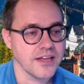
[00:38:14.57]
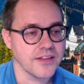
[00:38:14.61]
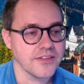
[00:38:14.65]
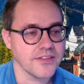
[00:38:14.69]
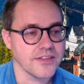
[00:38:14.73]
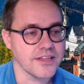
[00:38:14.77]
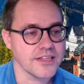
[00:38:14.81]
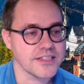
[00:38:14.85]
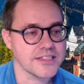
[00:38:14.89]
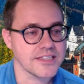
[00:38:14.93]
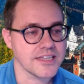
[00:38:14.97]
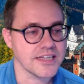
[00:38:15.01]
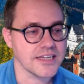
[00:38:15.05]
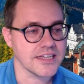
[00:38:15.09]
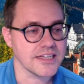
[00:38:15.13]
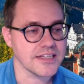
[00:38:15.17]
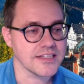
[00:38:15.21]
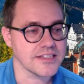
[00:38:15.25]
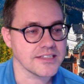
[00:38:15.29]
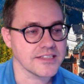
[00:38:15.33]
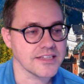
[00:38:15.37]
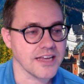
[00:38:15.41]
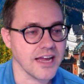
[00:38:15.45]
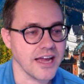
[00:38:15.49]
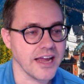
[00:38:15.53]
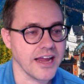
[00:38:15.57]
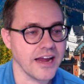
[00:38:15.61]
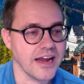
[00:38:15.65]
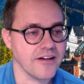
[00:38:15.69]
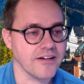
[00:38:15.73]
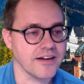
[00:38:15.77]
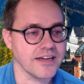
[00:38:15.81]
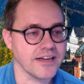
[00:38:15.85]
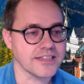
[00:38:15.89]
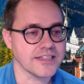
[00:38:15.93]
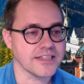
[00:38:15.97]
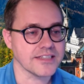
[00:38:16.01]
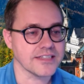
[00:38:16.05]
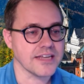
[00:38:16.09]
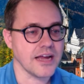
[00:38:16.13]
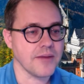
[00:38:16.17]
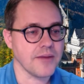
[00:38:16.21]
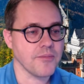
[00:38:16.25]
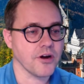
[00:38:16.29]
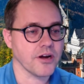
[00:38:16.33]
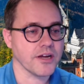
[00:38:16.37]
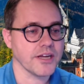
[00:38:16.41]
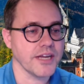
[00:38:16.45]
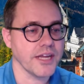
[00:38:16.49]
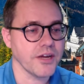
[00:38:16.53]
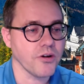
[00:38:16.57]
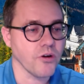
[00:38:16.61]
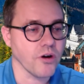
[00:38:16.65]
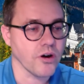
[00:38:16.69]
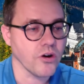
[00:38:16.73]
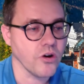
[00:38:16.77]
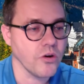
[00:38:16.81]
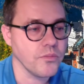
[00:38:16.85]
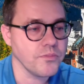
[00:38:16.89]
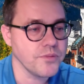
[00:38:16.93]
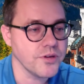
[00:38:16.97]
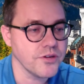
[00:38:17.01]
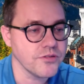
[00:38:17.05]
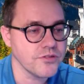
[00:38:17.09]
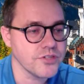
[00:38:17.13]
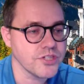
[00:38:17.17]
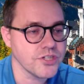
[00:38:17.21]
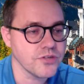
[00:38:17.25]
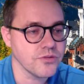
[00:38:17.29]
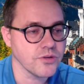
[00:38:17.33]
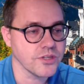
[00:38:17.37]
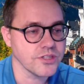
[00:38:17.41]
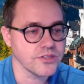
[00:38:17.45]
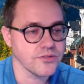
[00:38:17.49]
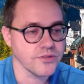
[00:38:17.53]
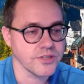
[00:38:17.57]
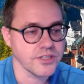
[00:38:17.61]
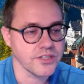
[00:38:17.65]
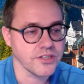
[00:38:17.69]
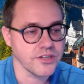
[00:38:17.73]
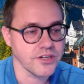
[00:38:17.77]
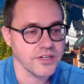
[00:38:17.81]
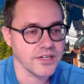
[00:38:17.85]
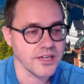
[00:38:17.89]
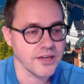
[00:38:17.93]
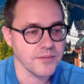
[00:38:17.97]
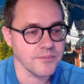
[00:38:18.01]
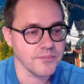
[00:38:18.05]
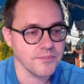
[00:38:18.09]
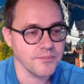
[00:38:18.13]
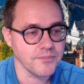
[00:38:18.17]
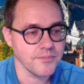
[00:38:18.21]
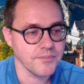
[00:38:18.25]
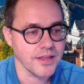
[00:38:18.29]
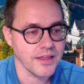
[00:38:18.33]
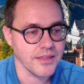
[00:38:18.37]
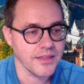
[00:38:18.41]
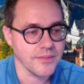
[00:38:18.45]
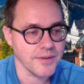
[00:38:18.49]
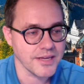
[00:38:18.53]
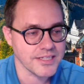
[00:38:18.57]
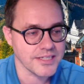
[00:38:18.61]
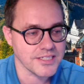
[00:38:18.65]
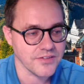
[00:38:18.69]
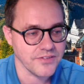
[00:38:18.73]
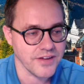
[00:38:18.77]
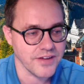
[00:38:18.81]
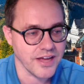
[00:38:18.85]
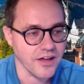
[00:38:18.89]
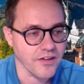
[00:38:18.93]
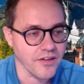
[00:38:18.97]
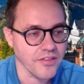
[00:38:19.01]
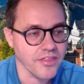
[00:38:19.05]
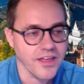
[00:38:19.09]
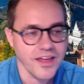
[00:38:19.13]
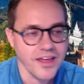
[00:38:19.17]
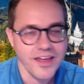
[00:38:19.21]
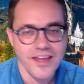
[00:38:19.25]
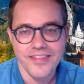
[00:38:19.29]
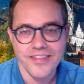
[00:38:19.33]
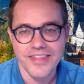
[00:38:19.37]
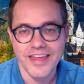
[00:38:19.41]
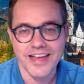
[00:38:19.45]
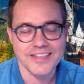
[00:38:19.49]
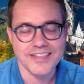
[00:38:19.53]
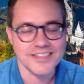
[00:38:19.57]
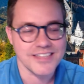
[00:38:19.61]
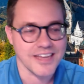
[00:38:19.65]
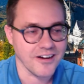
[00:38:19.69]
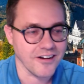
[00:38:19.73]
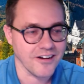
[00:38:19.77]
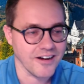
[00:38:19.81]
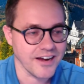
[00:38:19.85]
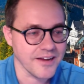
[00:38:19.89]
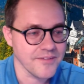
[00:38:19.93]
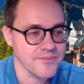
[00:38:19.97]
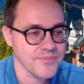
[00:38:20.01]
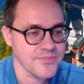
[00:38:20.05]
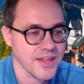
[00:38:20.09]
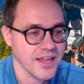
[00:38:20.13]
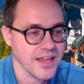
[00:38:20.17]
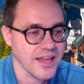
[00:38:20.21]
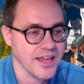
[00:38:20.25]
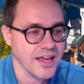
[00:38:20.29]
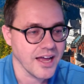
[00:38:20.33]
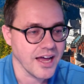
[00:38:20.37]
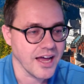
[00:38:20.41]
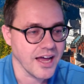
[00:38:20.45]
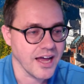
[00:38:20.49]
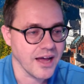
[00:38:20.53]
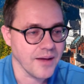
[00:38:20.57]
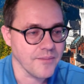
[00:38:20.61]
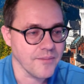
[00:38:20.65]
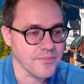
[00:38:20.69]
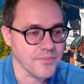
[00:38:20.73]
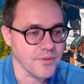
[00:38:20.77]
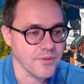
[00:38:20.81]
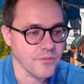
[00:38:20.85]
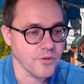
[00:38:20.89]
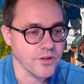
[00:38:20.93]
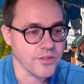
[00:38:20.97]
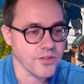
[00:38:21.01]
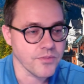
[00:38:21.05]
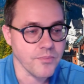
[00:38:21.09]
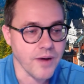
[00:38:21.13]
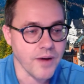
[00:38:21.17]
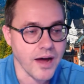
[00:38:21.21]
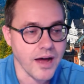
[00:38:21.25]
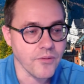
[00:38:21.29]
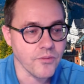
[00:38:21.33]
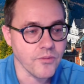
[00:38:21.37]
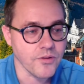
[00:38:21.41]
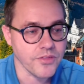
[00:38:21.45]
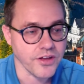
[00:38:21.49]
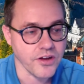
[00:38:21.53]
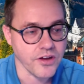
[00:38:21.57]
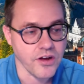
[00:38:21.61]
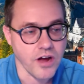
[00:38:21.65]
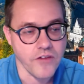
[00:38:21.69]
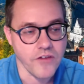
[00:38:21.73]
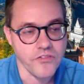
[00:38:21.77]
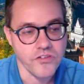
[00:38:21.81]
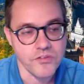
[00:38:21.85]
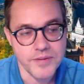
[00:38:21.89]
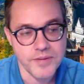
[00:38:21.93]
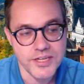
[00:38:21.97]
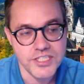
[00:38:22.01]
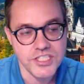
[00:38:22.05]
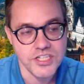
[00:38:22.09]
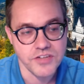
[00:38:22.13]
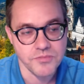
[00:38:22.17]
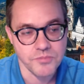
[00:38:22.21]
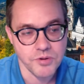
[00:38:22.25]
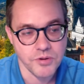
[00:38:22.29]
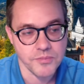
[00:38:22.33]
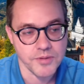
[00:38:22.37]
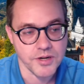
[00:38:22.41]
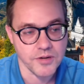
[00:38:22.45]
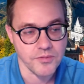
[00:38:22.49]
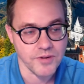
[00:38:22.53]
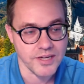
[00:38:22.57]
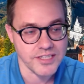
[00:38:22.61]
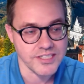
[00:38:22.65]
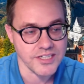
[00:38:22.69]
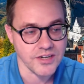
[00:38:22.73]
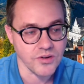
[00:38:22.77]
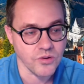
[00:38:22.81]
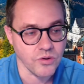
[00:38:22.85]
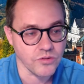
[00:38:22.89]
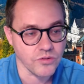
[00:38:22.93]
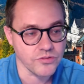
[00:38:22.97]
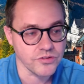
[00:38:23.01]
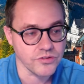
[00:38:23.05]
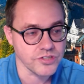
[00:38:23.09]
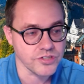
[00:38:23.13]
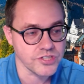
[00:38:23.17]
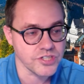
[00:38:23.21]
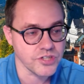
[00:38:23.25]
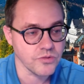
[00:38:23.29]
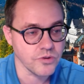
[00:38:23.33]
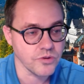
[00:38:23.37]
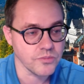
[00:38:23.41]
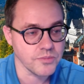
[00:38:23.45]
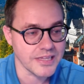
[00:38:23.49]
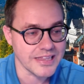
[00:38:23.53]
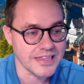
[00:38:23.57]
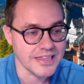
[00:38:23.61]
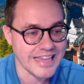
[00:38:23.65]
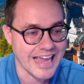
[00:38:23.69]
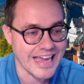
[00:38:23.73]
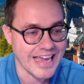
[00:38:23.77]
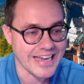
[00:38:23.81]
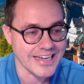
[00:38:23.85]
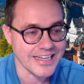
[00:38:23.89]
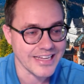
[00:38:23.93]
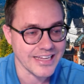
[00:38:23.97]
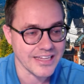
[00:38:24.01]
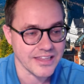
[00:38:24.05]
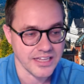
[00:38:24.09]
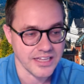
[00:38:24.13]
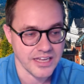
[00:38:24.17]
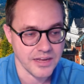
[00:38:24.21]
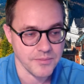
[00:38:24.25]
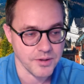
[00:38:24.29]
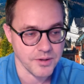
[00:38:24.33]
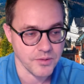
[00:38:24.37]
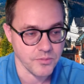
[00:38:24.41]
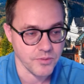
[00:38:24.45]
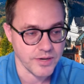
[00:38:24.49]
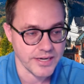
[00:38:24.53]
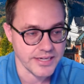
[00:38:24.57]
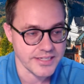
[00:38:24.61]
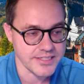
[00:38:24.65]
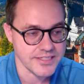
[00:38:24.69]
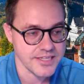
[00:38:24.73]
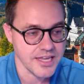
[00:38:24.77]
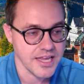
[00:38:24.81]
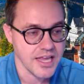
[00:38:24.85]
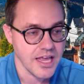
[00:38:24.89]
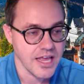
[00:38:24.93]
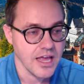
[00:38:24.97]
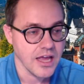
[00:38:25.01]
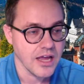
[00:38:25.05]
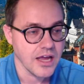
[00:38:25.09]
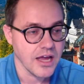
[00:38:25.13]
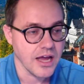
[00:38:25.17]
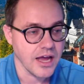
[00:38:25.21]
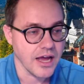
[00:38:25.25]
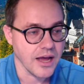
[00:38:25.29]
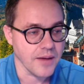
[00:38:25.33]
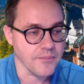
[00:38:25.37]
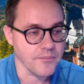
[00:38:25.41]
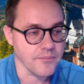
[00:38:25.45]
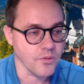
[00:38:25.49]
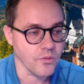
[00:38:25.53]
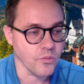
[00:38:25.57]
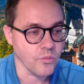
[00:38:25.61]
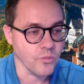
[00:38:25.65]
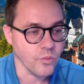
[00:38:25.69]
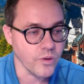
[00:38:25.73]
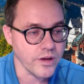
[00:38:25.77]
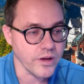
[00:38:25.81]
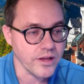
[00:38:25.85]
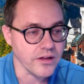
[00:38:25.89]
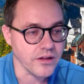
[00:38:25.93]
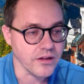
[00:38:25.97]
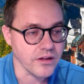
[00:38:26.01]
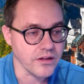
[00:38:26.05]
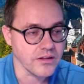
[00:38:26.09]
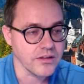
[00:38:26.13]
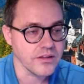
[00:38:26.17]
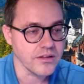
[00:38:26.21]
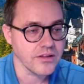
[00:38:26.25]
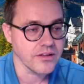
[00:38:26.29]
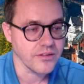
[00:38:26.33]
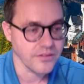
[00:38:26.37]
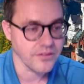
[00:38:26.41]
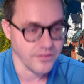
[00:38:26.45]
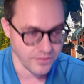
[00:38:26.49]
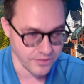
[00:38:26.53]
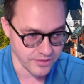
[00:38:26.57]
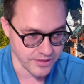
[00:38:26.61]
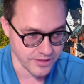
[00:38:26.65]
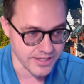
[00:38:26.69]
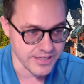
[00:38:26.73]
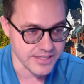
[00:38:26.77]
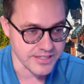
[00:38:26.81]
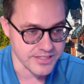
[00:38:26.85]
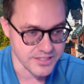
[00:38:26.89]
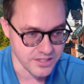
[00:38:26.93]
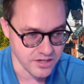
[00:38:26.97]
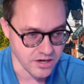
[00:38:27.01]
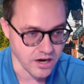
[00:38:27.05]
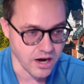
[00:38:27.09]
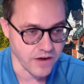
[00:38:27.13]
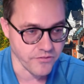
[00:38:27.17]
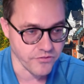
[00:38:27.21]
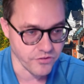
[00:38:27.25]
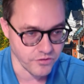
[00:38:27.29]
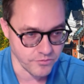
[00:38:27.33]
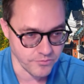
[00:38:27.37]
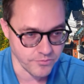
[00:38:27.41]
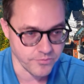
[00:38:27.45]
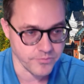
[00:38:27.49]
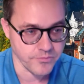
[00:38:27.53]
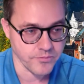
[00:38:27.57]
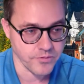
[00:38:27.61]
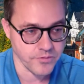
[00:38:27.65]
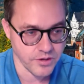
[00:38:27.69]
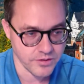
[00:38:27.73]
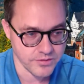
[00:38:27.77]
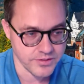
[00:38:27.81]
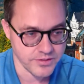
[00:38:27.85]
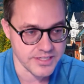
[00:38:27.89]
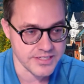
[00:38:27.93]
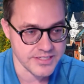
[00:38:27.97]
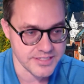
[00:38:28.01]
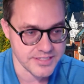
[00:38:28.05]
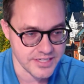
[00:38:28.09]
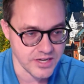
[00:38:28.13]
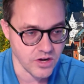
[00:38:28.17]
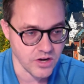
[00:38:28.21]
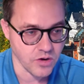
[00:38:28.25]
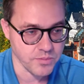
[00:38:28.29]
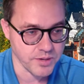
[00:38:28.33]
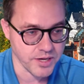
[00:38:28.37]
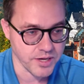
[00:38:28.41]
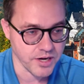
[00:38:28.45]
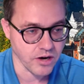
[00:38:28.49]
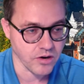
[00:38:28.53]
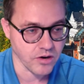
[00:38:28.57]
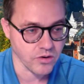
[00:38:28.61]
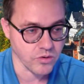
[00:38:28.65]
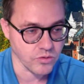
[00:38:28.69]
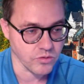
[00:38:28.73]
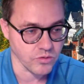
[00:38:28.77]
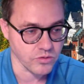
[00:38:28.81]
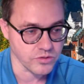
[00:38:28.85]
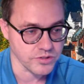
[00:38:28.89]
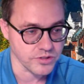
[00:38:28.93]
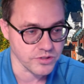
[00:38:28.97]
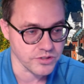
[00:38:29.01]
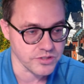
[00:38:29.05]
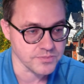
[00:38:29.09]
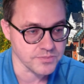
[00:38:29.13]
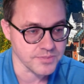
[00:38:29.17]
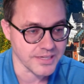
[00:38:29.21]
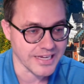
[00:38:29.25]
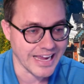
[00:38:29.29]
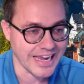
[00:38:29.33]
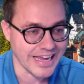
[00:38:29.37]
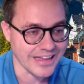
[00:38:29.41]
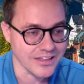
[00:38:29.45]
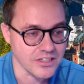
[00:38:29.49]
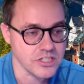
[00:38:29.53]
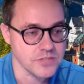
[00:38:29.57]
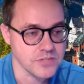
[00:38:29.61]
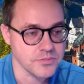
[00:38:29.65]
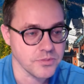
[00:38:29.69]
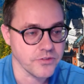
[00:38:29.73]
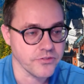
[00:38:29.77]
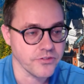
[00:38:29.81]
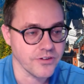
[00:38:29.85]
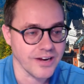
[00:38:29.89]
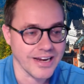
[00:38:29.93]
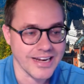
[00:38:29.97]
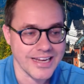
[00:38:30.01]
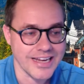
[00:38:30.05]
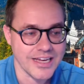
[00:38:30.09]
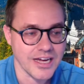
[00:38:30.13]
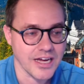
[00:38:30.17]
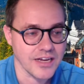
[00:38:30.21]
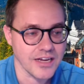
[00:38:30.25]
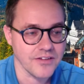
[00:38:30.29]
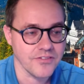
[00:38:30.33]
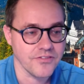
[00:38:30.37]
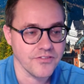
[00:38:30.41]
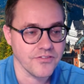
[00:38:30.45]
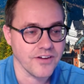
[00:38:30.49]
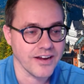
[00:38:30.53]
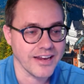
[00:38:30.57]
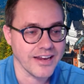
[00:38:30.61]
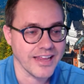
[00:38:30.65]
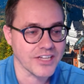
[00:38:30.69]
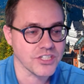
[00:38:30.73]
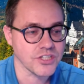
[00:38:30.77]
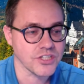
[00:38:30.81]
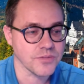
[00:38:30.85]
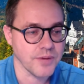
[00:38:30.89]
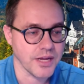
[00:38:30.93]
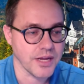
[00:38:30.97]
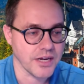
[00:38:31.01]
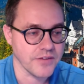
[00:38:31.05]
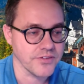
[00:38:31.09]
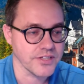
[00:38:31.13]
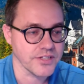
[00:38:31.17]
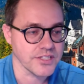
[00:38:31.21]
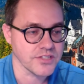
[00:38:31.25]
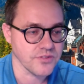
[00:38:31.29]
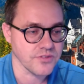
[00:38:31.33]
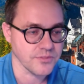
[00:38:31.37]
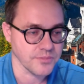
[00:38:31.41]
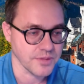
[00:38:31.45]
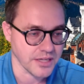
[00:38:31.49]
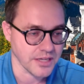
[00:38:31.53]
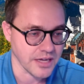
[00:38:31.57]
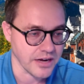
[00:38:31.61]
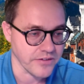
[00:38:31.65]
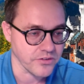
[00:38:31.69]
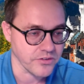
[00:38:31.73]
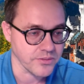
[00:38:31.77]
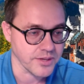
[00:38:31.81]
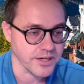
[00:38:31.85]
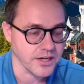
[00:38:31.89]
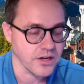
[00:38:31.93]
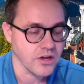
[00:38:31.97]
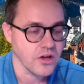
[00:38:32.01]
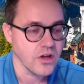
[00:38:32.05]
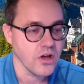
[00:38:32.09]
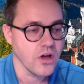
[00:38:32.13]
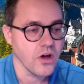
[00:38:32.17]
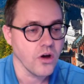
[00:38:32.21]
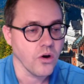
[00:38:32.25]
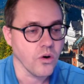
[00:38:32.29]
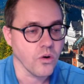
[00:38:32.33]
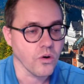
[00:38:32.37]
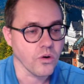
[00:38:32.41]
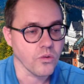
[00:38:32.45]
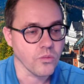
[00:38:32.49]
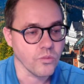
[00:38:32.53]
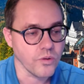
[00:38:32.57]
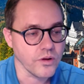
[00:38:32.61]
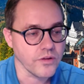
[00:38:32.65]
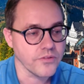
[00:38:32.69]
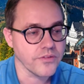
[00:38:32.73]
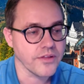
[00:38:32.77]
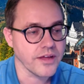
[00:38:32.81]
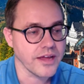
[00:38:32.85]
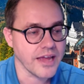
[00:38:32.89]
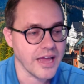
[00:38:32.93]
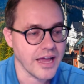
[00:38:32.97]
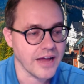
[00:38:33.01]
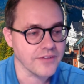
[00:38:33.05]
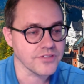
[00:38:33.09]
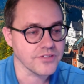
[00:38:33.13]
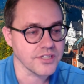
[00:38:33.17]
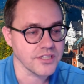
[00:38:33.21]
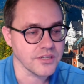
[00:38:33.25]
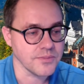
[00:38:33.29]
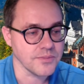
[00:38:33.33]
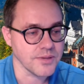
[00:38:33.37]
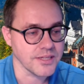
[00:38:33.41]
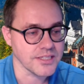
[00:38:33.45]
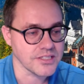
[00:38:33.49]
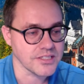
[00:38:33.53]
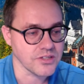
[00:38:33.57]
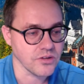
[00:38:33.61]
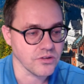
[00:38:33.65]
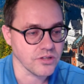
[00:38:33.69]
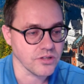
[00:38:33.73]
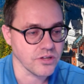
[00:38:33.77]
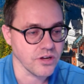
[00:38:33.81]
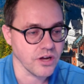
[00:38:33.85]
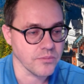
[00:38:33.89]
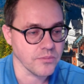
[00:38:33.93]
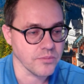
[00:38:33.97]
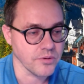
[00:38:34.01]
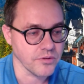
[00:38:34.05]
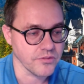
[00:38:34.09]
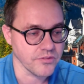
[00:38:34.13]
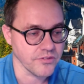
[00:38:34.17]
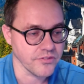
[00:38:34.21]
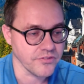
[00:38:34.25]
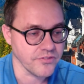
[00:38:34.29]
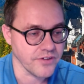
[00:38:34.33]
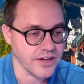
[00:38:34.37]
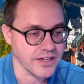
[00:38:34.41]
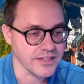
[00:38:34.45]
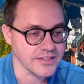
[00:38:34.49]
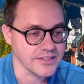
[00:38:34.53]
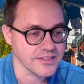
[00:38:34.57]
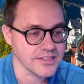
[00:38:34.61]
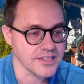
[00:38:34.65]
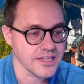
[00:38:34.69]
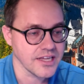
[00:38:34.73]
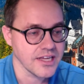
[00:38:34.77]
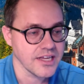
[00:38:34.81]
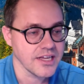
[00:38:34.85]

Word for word: This is uh, Harry. He says, hi, Mark and Igor. Hope you two are doing good and the best of health. Thanks, Harry. Um, with, with the confirmation of permanent resident holders who will be landing in the coming weeks, um, will these confirm these C O P R holders be eligible for any kind of financial benefits from the government, or will they have to depend solely on proof of funds,